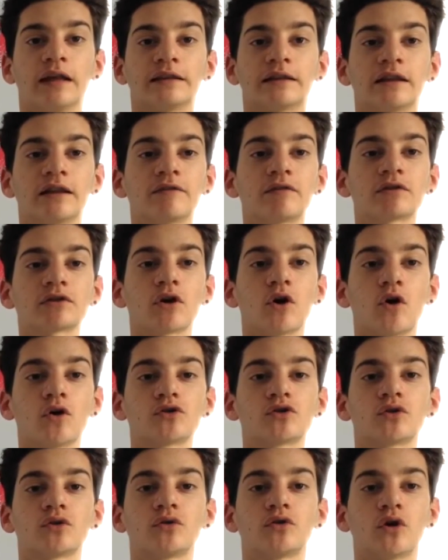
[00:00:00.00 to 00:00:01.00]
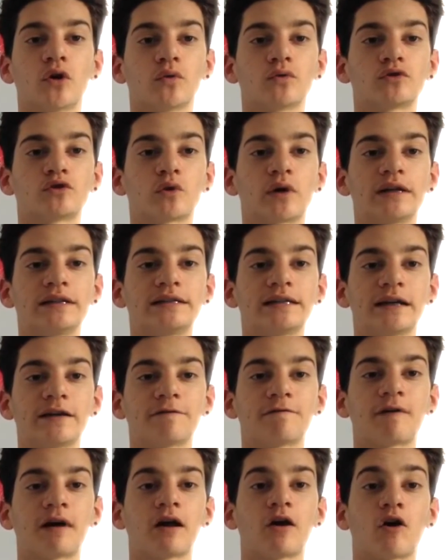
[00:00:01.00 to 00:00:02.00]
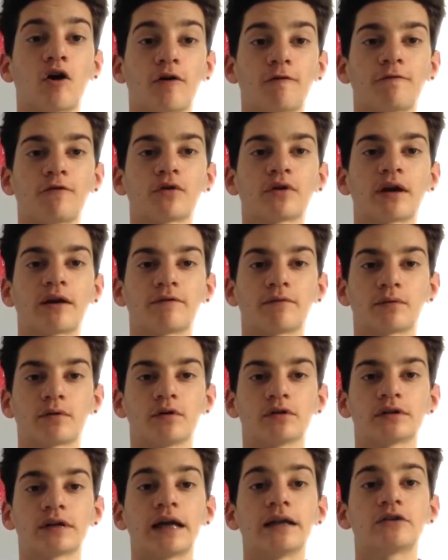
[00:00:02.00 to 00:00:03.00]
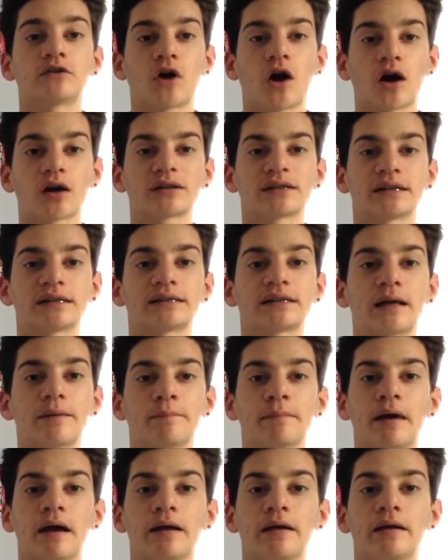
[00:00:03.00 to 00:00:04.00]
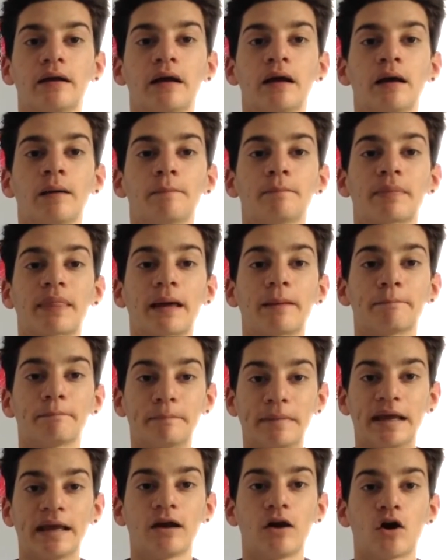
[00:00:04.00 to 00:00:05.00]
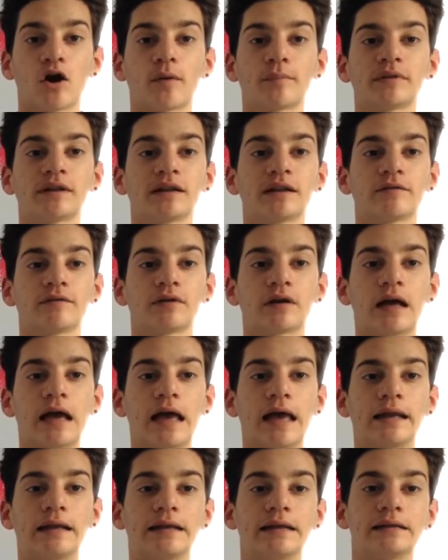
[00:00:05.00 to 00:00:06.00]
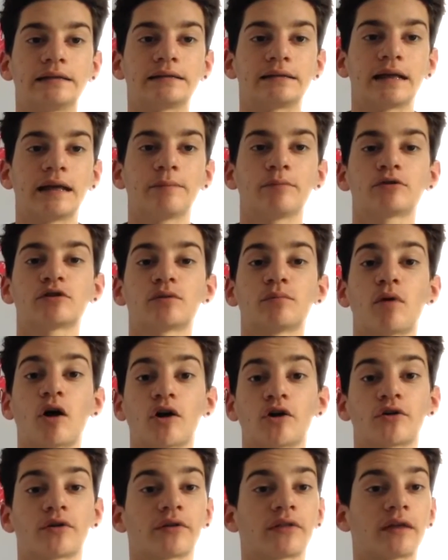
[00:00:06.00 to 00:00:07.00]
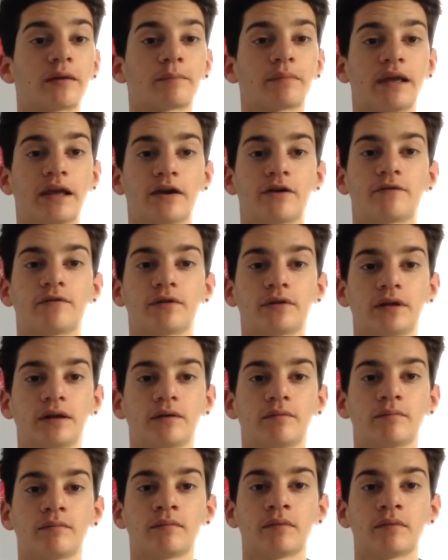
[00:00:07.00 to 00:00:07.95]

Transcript: The liver is also known to identify harmful chemicals and toxins that may harm the liver, and it is able to monitor them carefully.